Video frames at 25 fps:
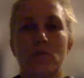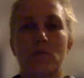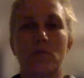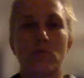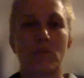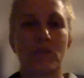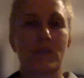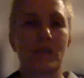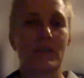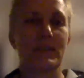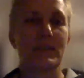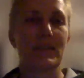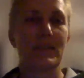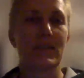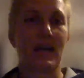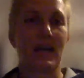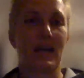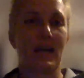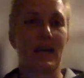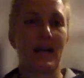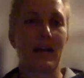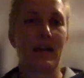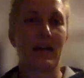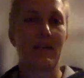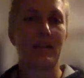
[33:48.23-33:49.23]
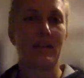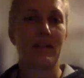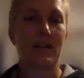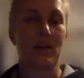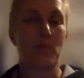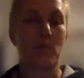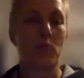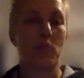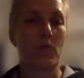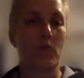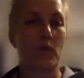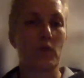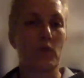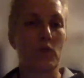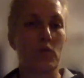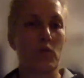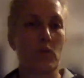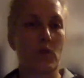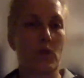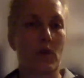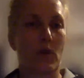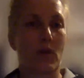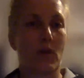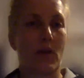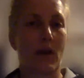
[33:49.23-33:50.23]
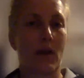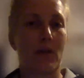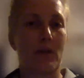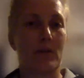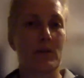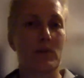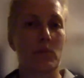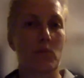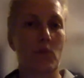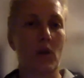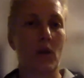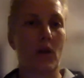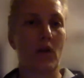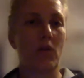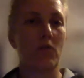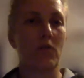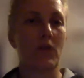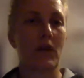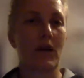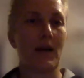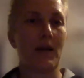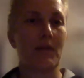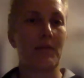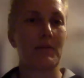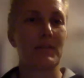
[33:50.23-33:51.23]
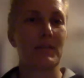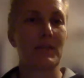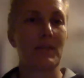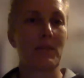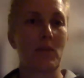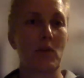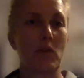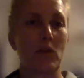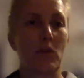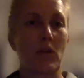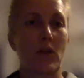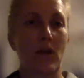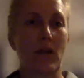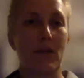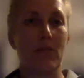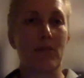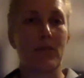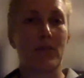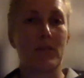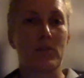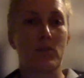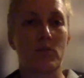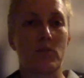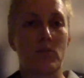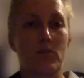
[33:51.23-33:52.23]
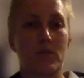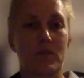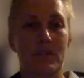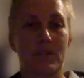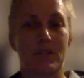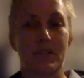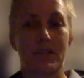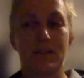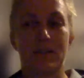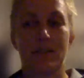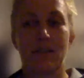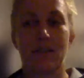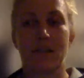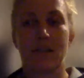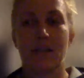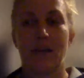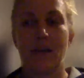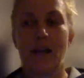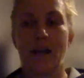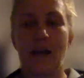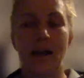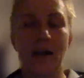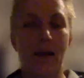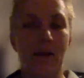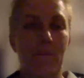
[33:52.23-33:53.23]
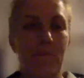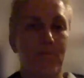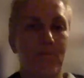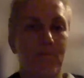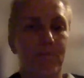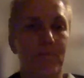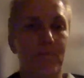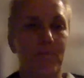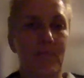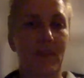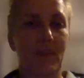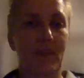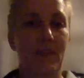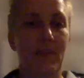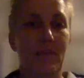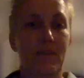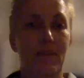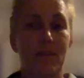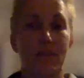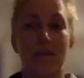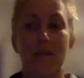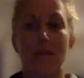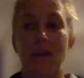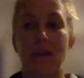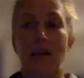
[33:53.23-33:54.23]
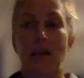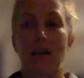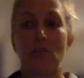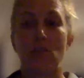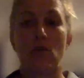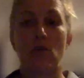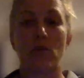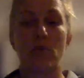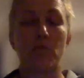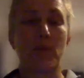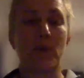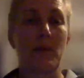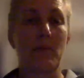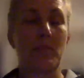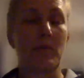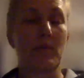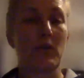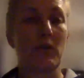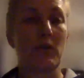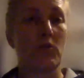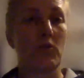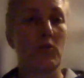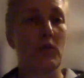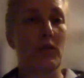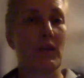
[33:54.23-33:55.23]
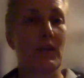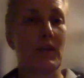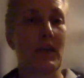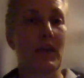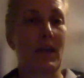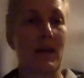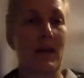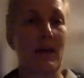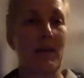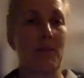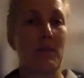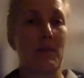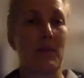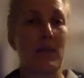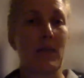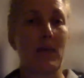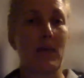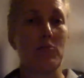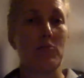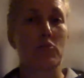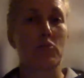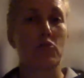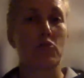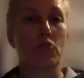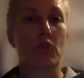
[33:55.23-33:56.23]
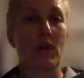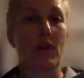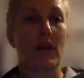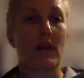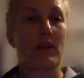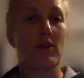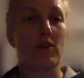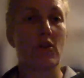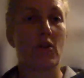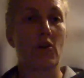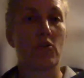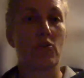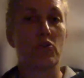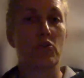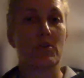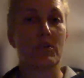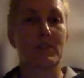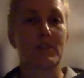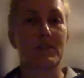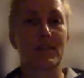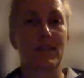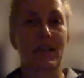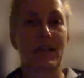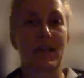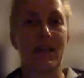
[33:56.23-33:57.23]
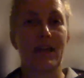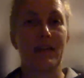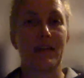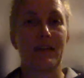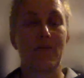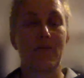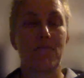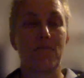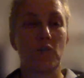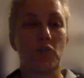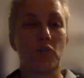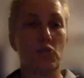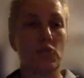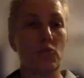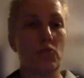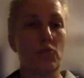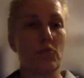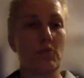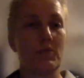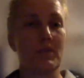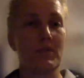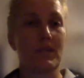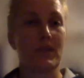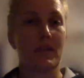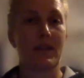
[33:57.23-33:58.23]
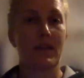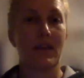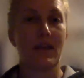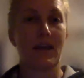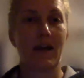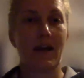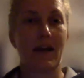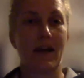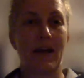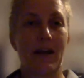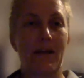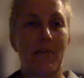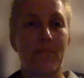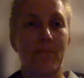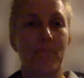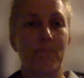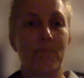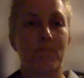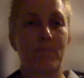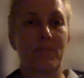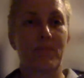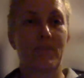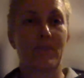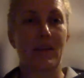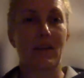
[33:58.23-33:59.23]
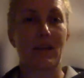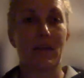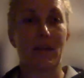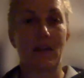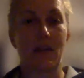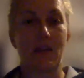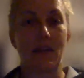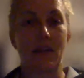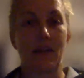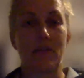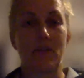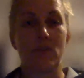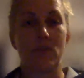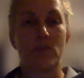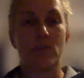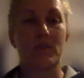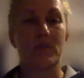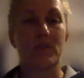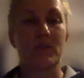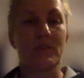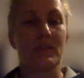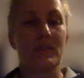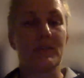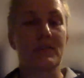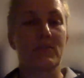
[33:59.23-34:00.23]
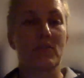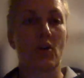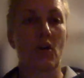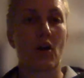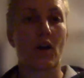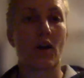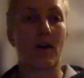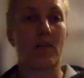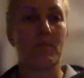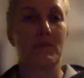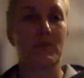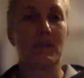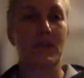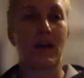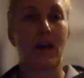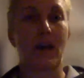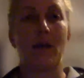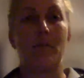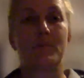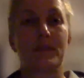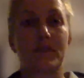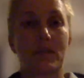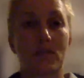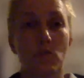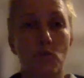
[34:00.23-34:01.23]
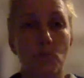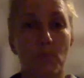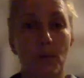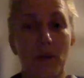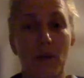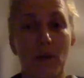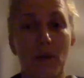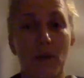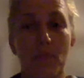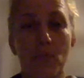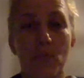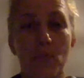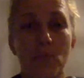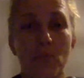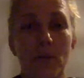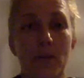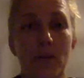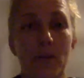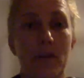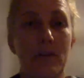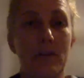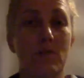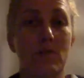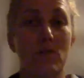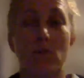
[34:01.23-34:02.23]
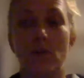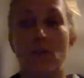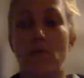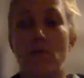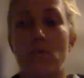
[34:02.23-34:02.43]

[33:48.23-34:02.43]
are looking to that. I think Netball Victoria are as well, some online resources. Yeah, a lot of people are looking at being able to train coaches and officials and using this time to upskill people in a kind